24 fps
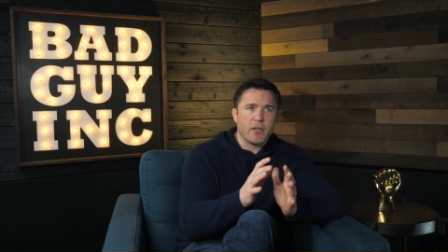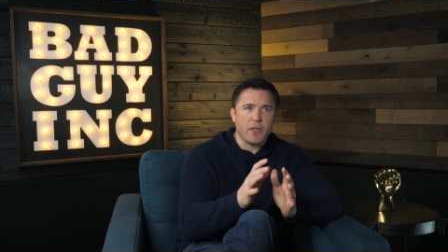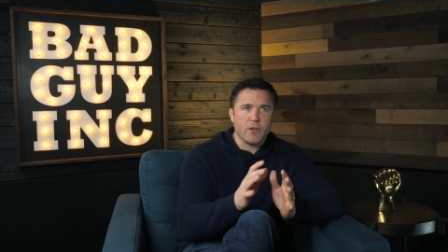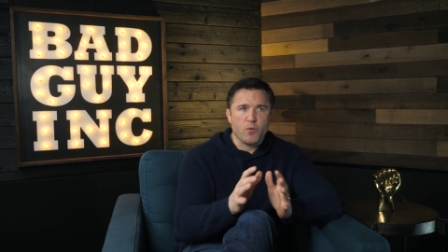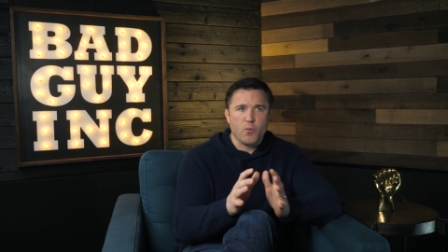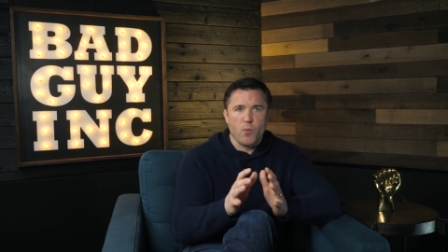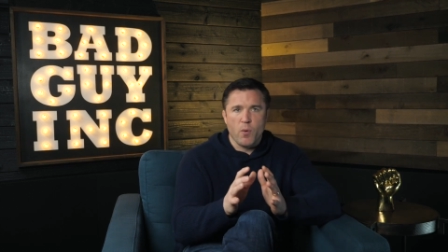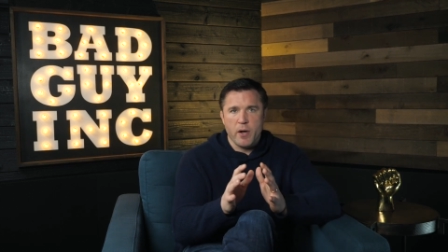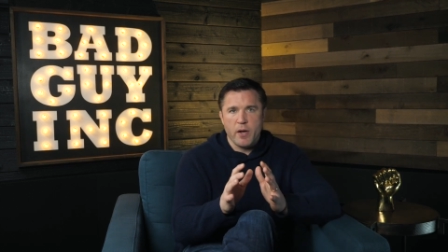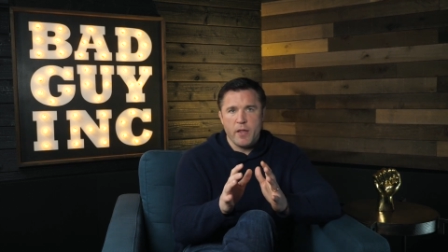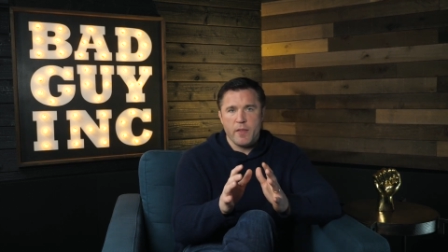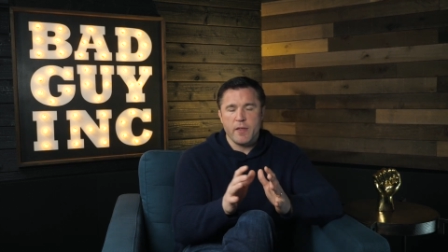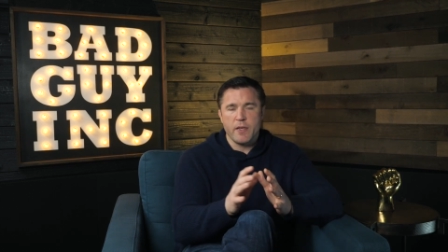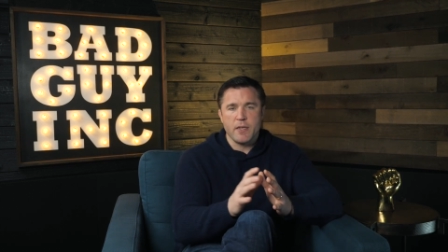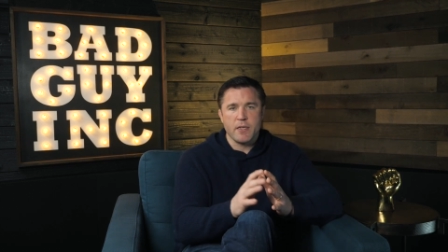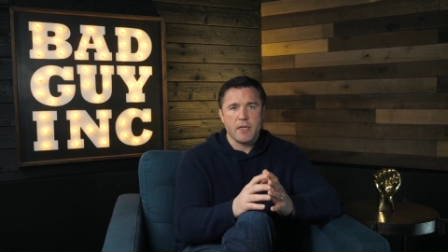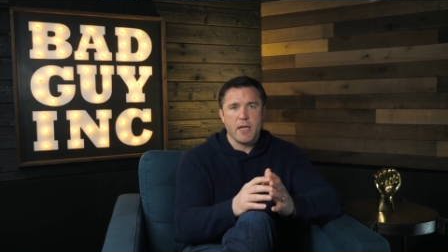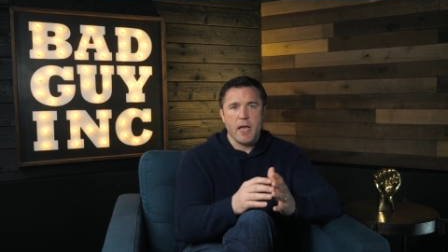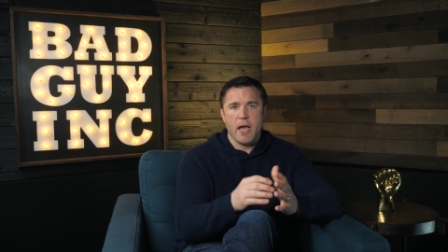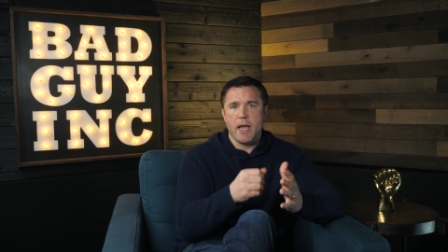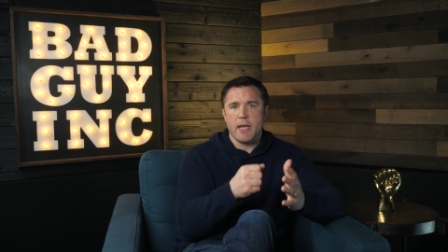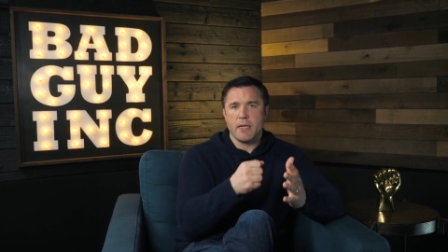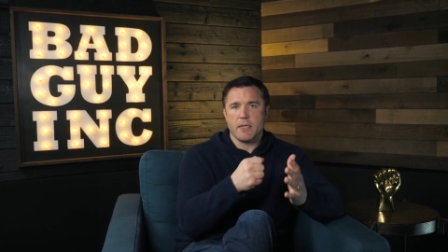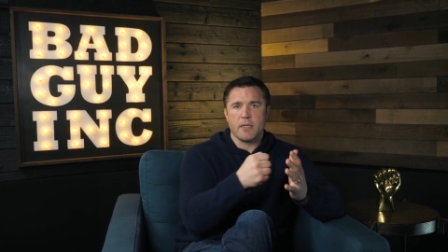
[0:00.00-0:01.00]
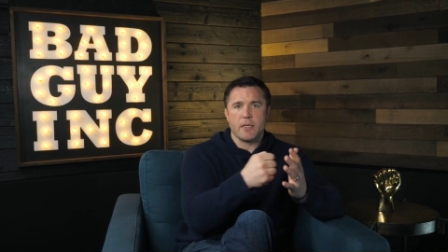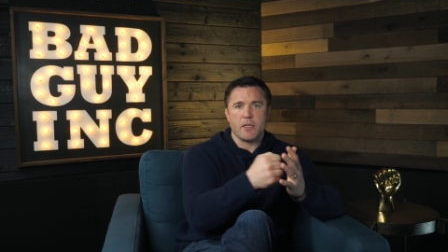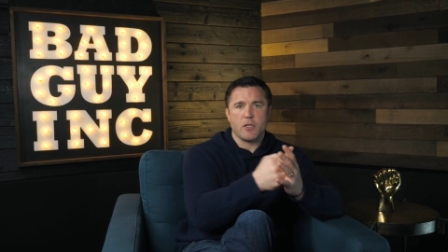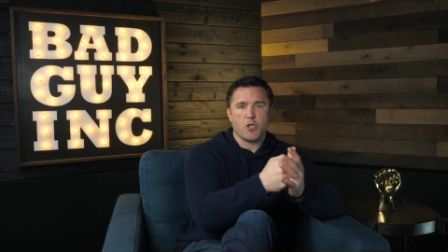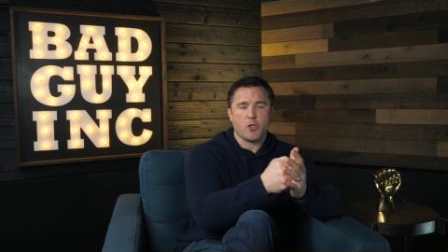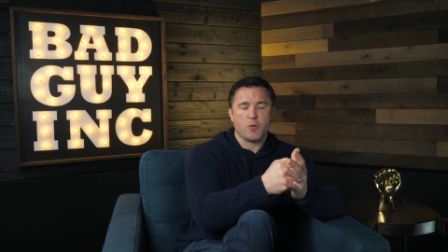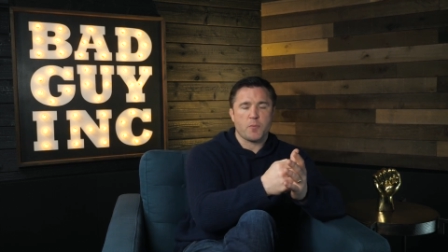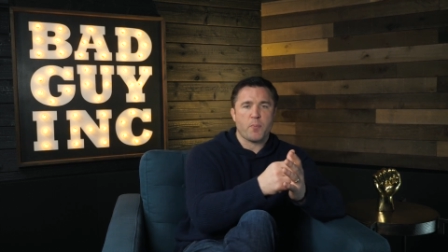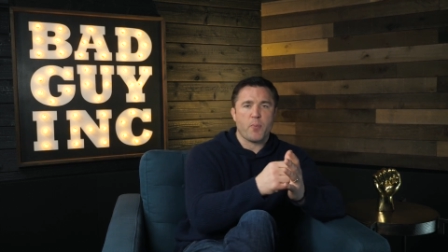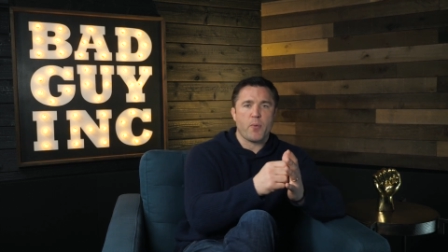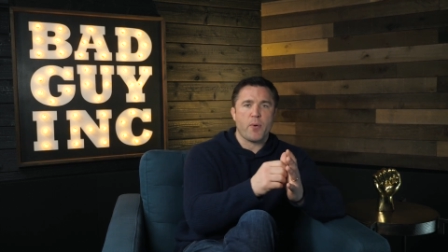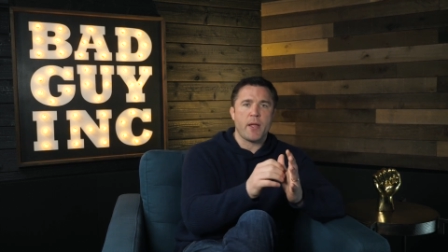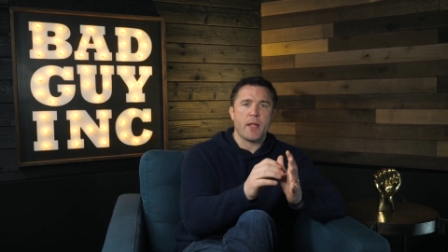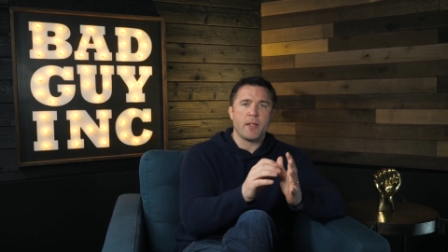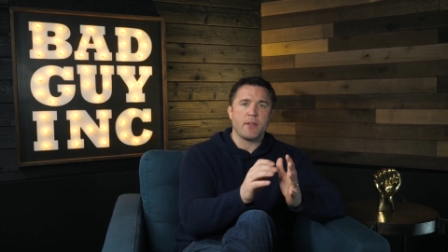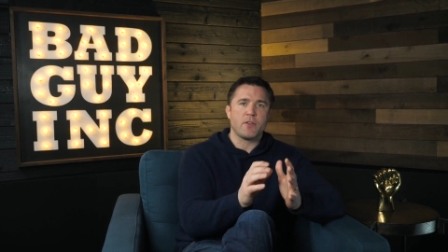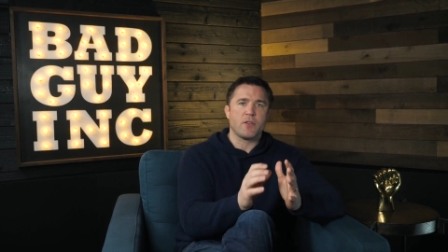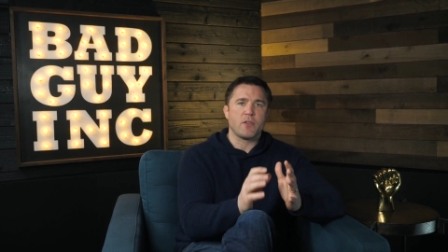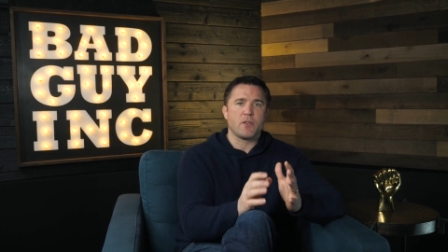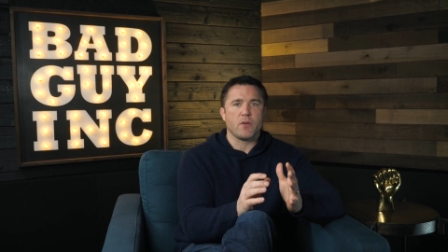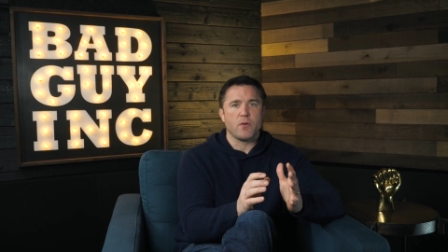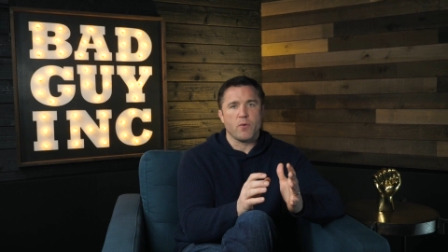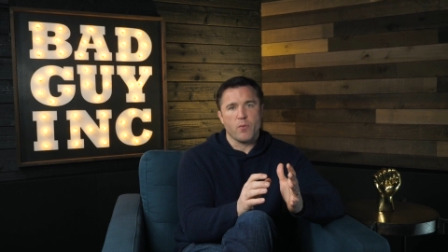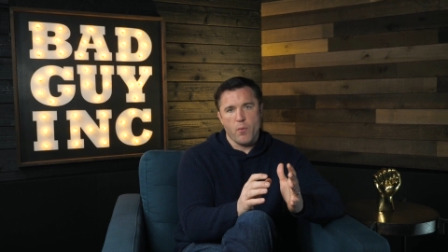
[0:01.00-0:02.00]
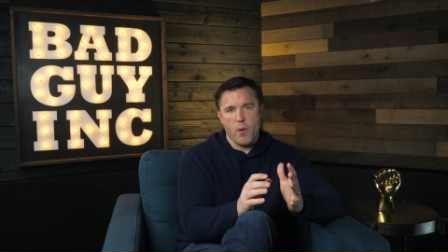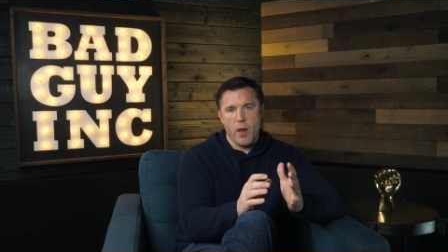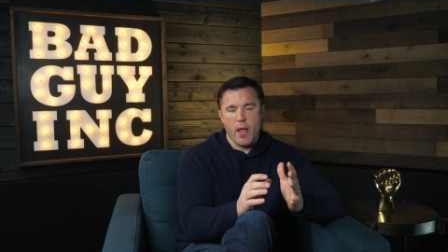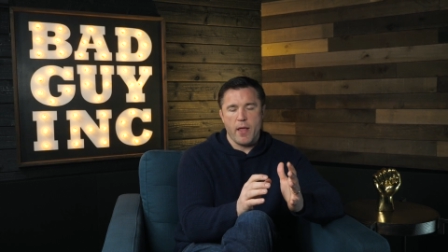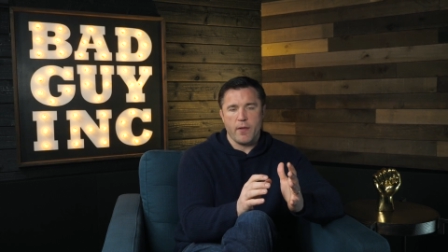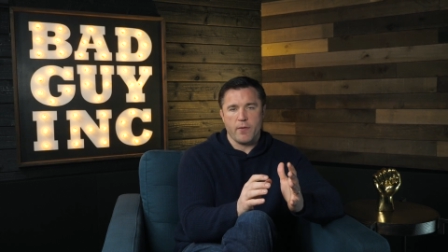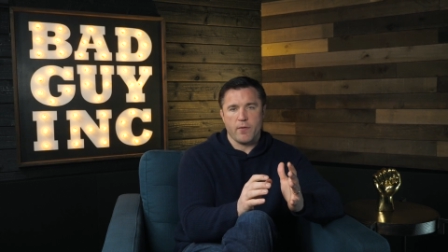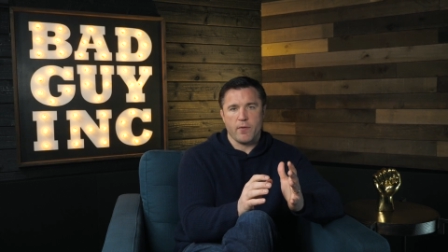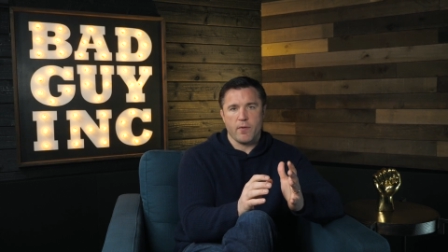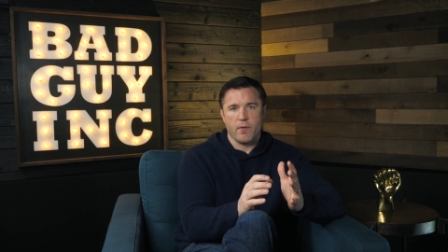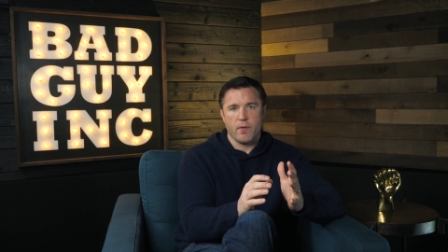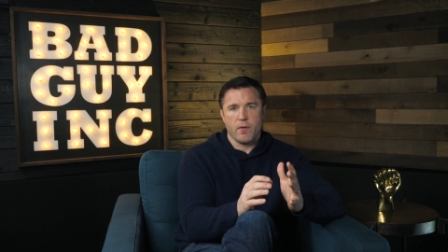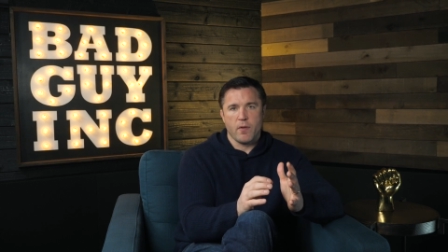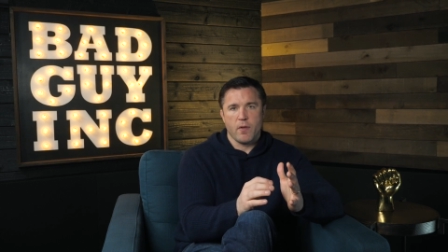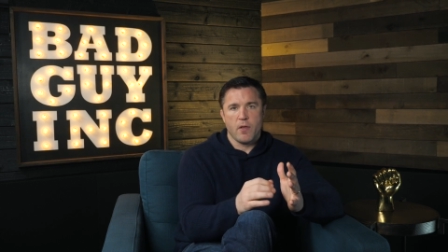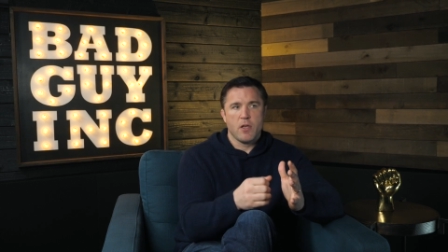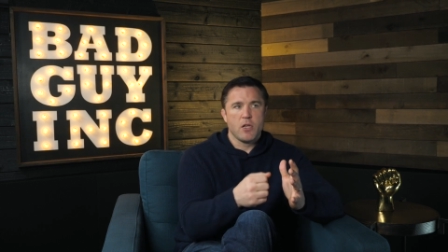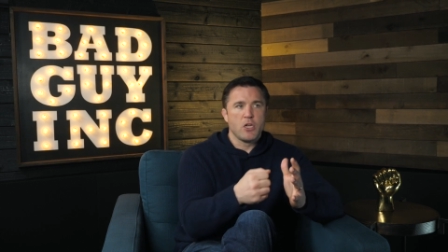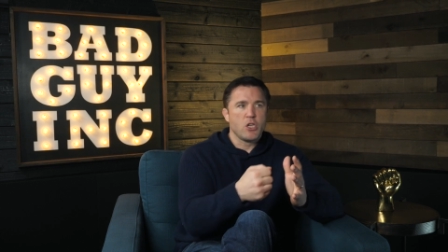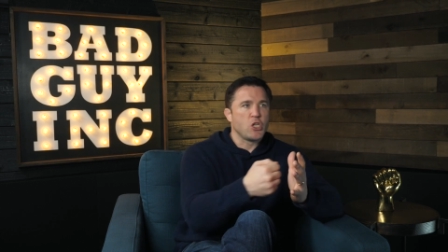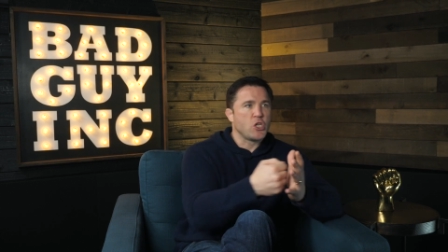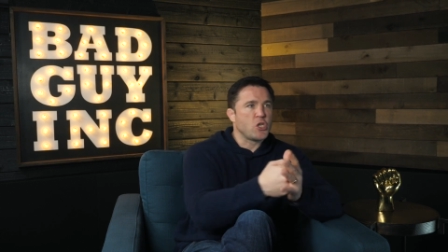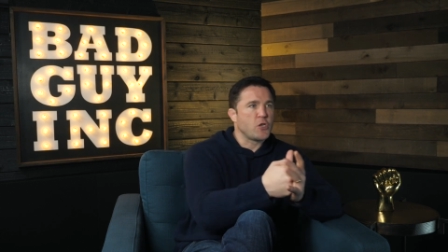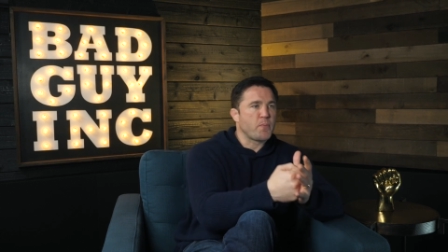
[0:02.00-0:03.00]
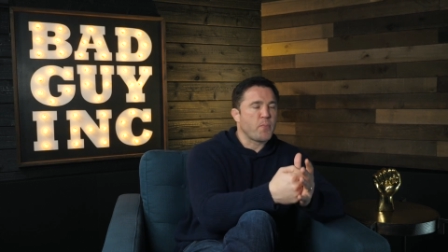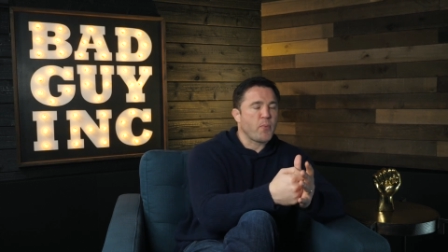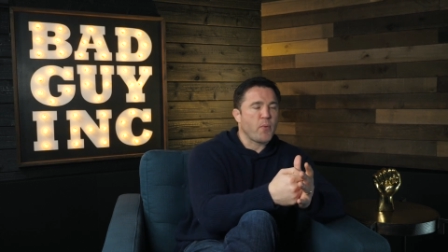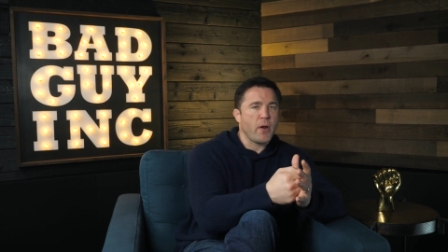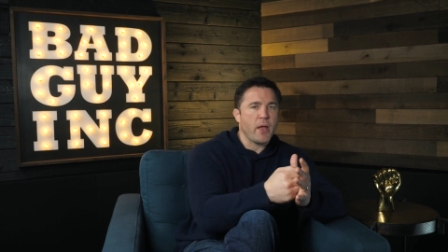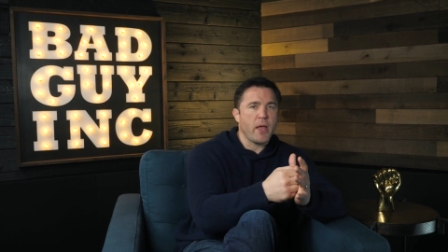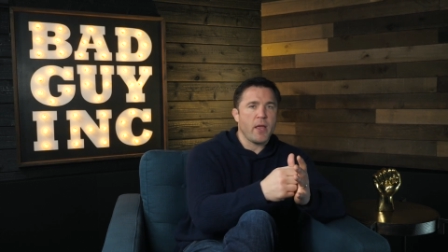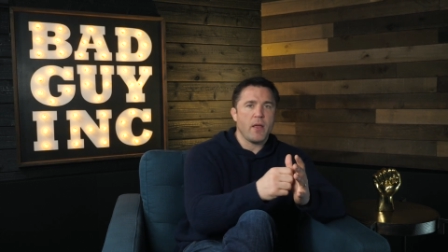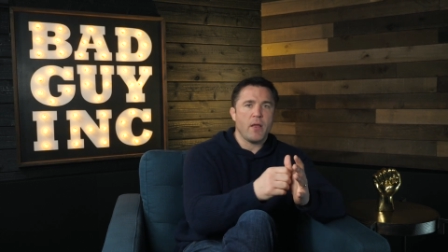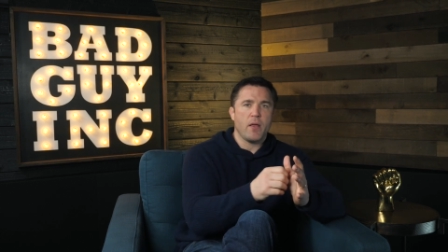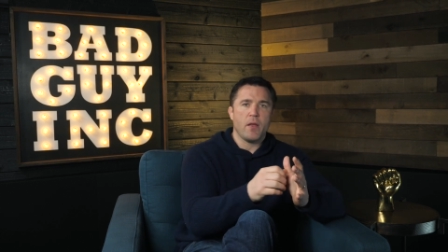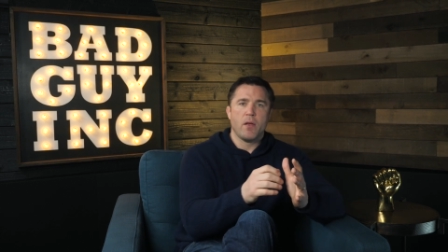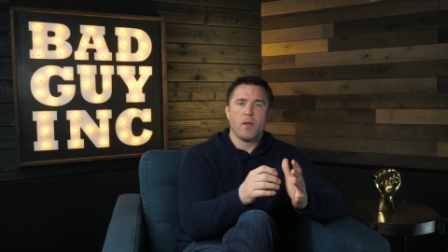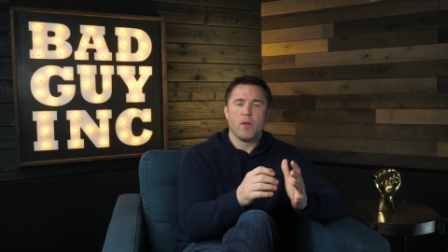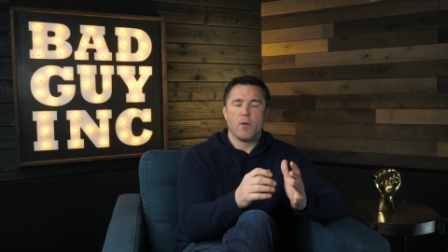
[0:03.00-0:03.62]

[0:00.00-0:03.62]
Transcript: is one of these guys that sprints, rests, sprint,